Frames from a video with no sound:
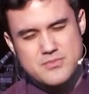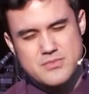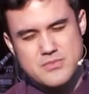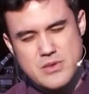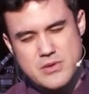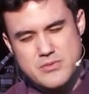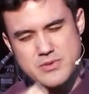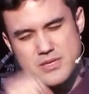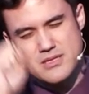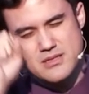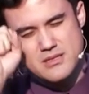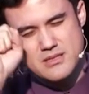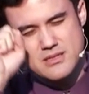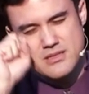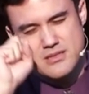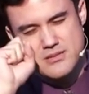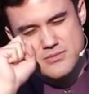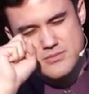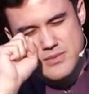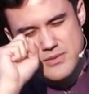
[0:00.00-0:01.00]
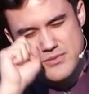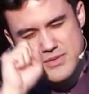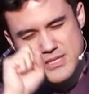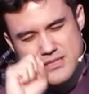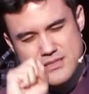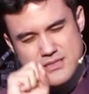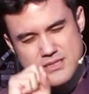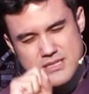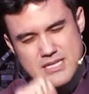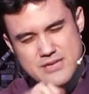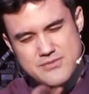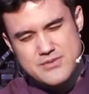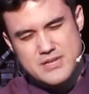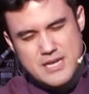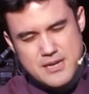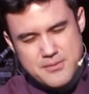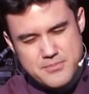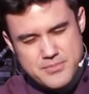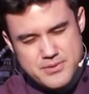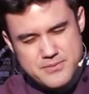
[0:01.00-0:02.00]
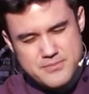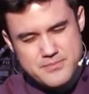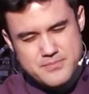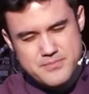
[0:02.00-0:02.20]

Maybe give it up